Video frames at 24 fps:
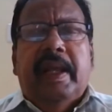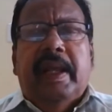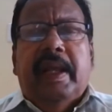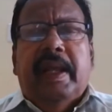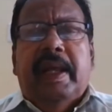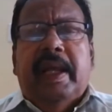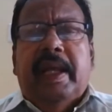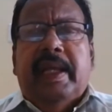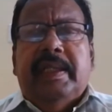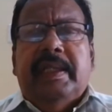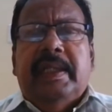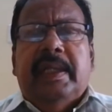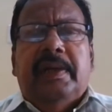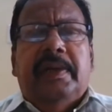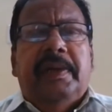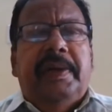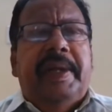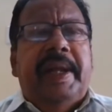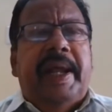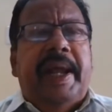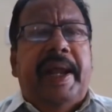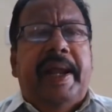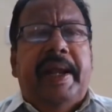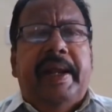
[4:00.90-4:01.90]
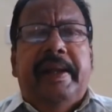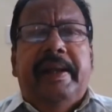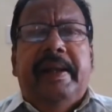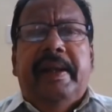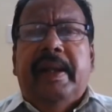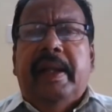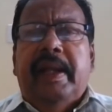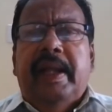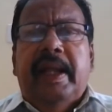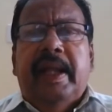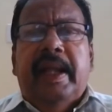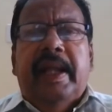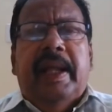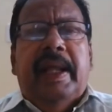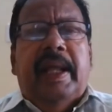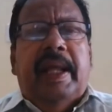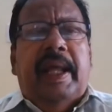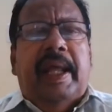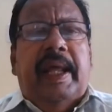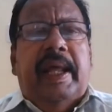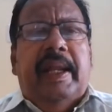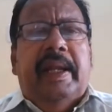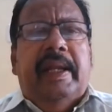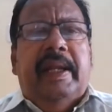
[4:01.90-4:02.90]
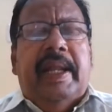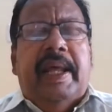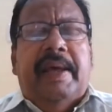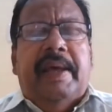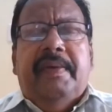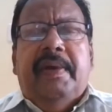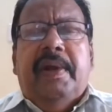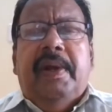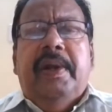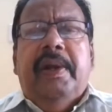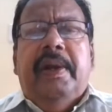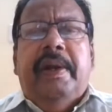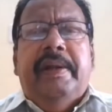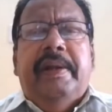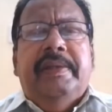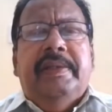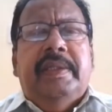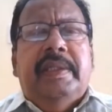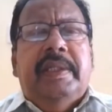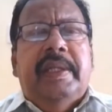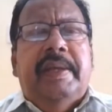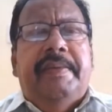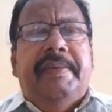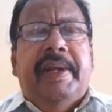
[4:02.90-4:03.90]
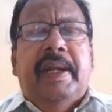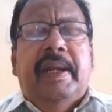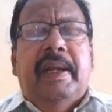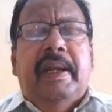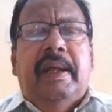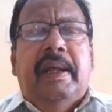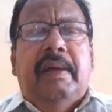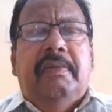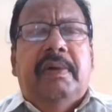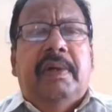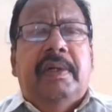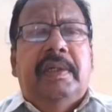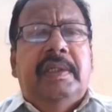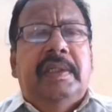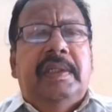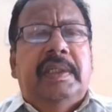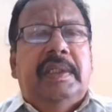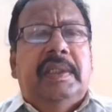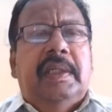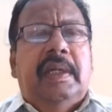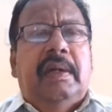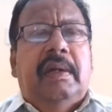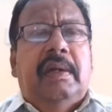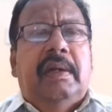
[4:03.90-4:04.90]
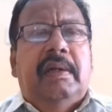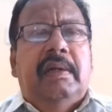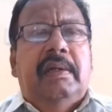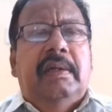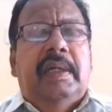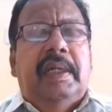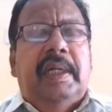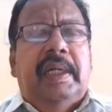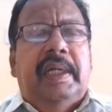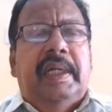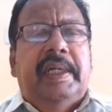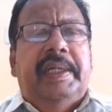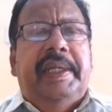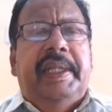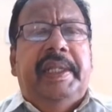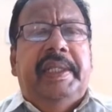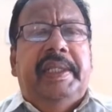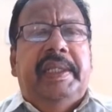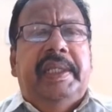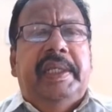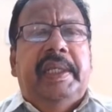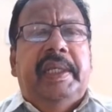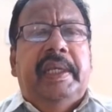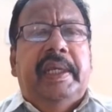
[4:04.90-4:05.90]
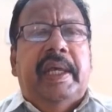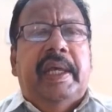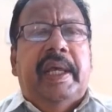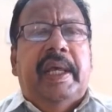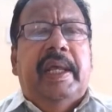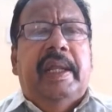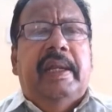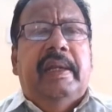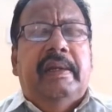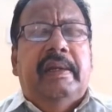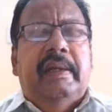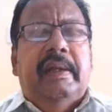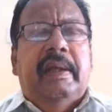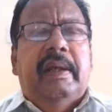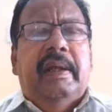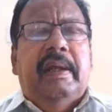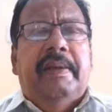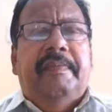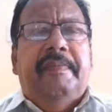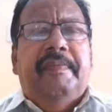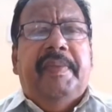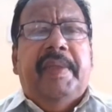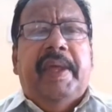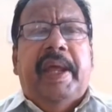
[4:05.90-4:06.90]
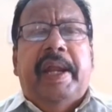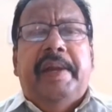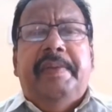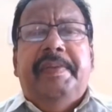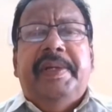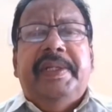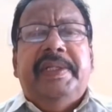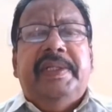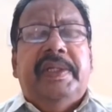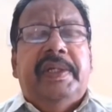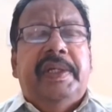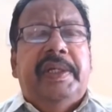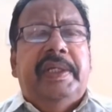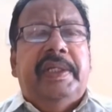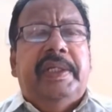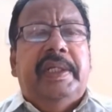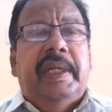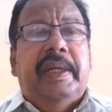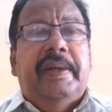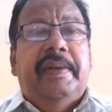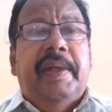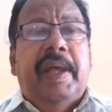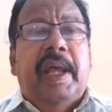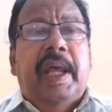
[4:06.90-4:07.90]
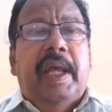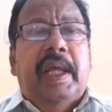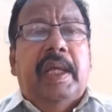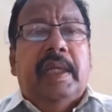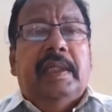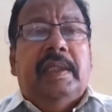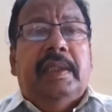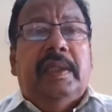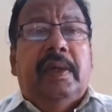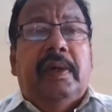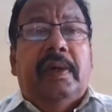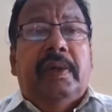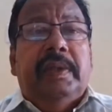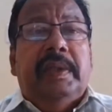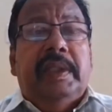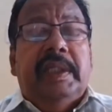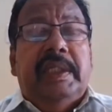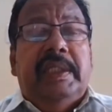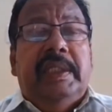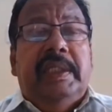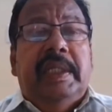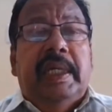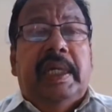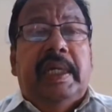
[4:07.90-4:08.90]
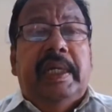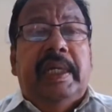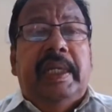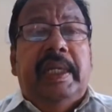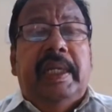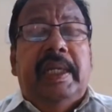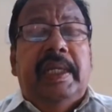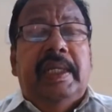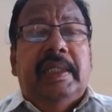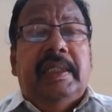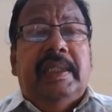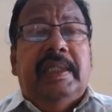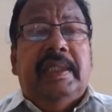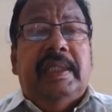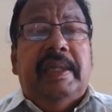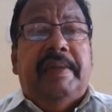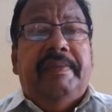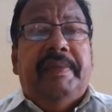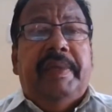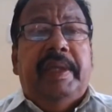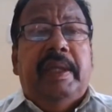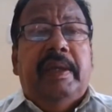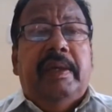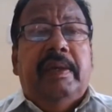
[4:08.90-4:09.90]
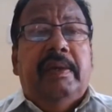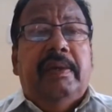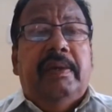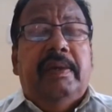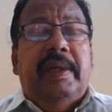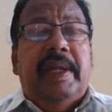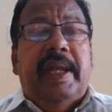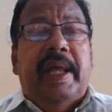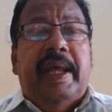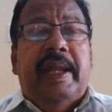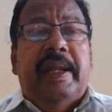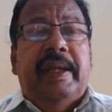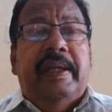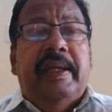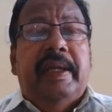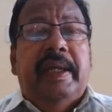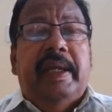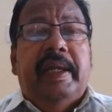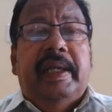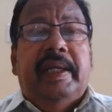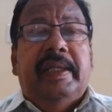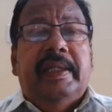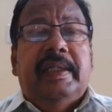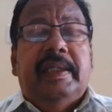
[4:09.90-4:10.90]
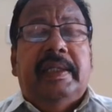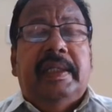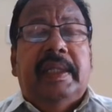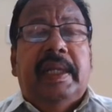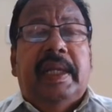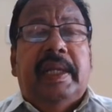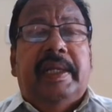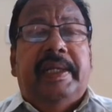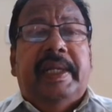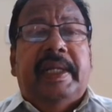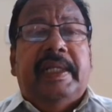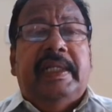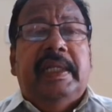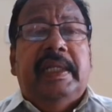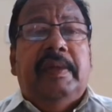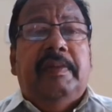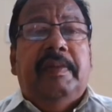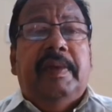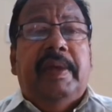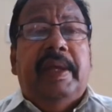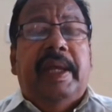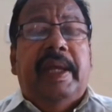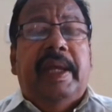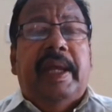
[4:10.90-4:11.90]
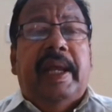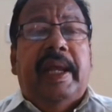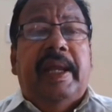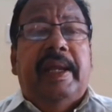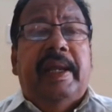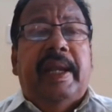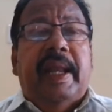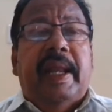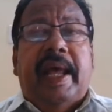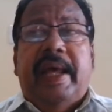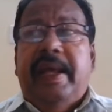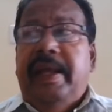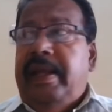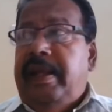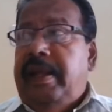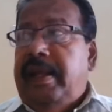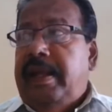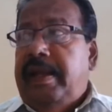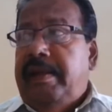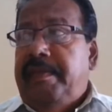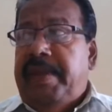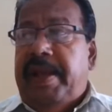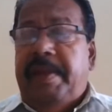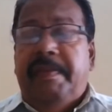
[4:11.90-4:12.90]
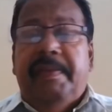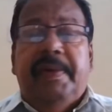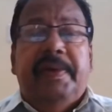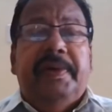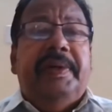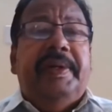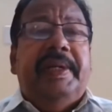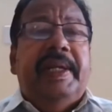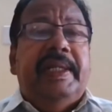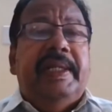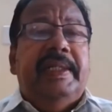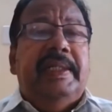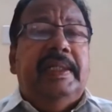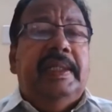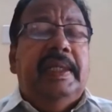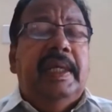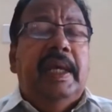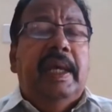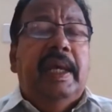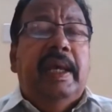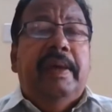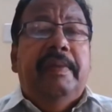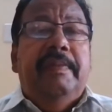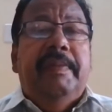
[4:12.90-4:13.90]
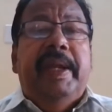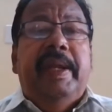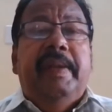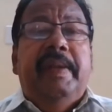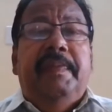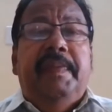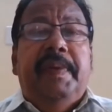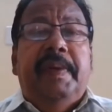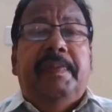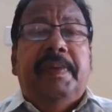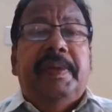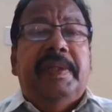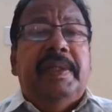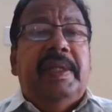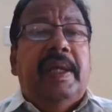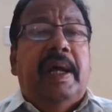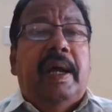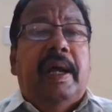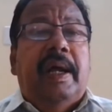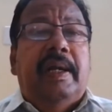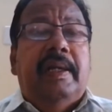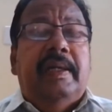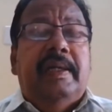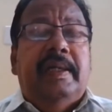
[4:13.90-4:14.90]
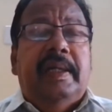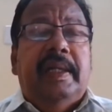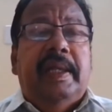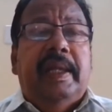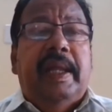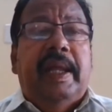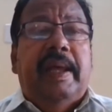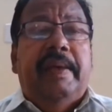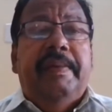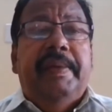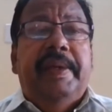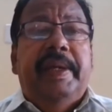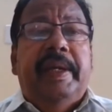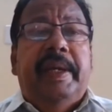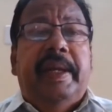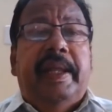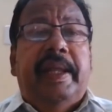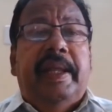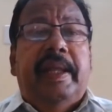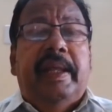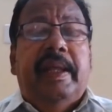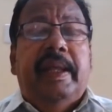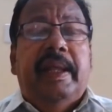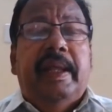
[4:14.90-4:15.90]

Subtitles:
as a good head, and I've got a lot of several awards on teaching and administration. So this journey is something good, and it is touching me, and I am able to touch many people's heart every day,